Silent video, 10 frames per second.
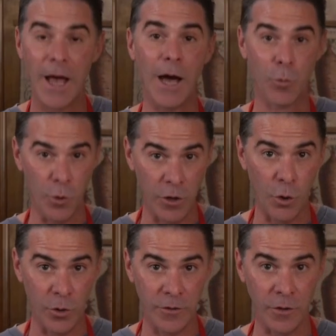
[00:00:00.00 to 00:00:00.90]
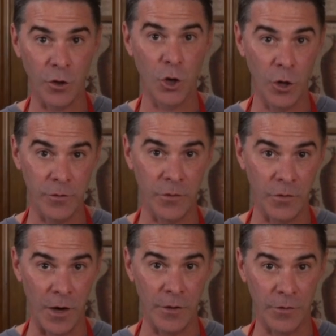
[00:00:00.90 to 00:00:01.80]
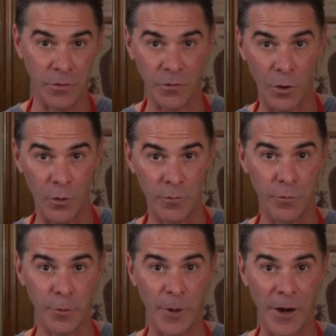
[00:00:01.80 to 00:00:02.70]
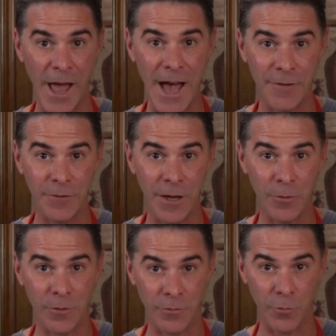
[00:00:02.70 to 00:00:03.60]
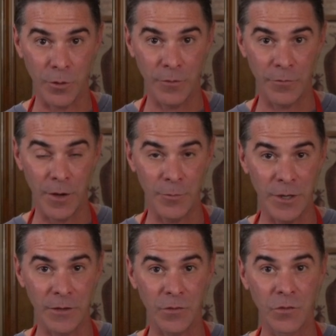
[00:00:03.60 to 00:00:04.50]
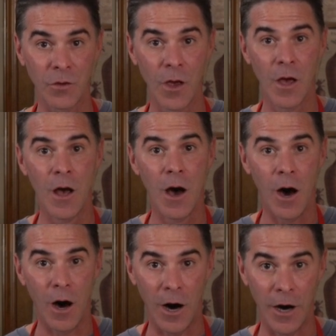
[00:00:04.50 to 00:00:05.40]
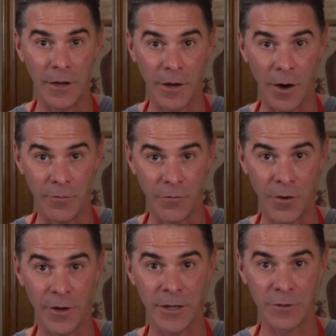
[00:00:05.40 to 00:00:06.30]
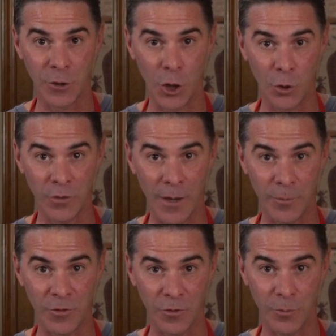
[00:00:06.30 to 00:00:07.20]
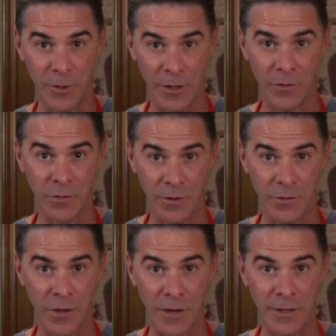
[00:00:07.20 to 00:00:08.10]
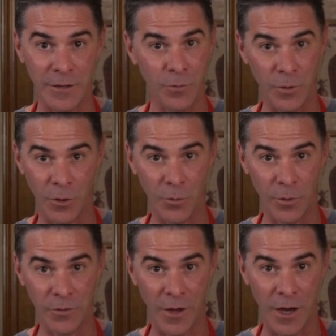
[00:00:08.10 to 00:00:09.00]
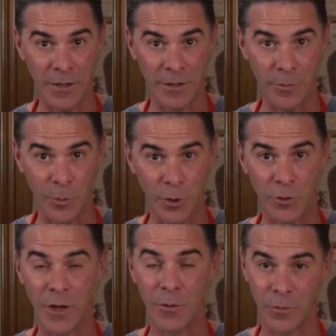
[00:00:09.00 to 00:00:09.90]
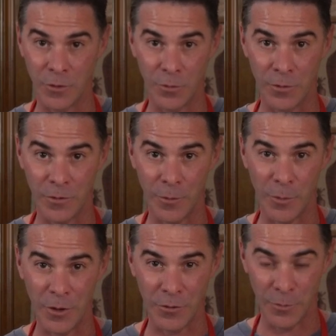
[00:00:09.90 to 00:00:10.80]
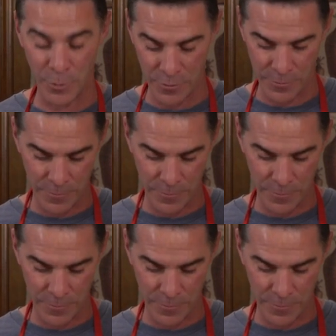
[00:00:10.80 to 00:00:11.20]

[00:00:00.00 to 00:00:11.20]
We're going to cook this on the stove for about a half an hour to 45 minutes on a very low temperature because it is honey. We don't want the honey to burn and we don't want the butter to burn.